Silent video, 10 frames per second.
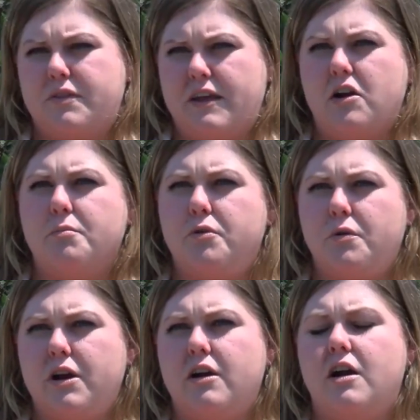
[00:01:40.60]
with their
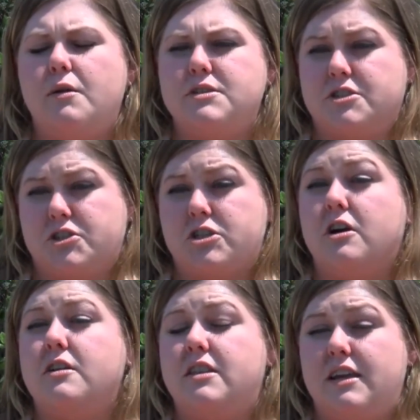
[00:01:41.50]
employer and was
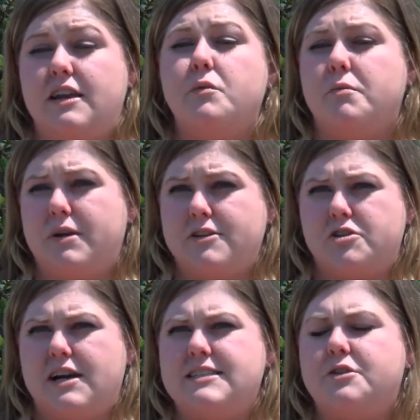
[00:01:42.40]
assured that it would be
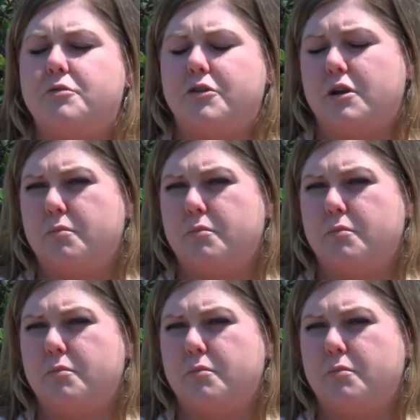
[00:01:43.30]
addressed through the